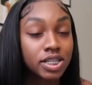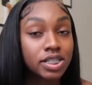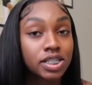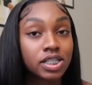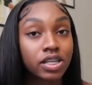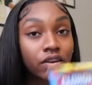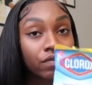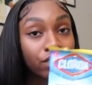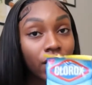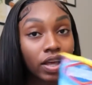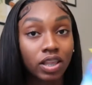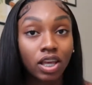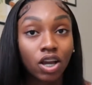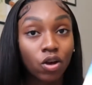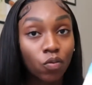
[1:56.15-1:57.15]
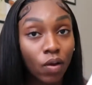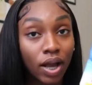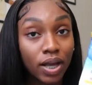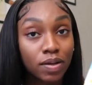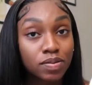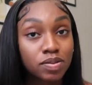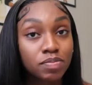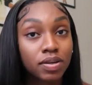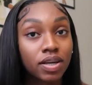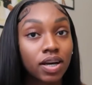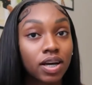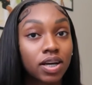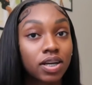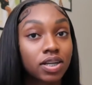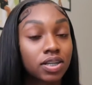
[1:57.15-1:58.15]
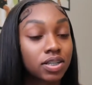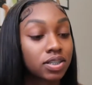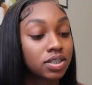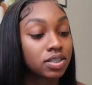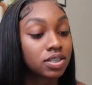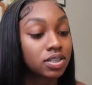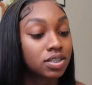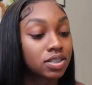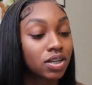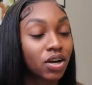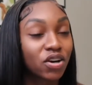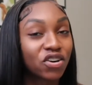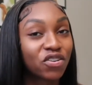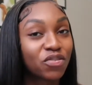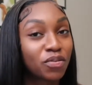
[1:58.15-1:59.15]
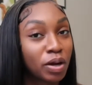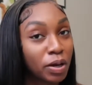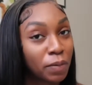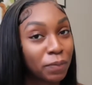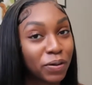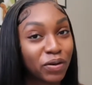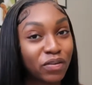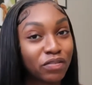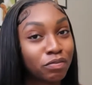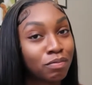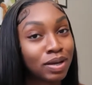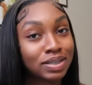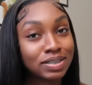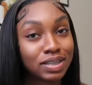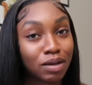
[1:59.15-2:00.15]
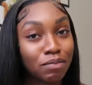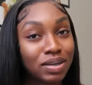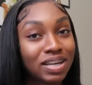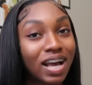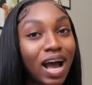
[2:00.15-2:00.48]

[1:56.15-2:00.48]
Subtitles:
disinfecting wipes because we're in the middle of a pandemic.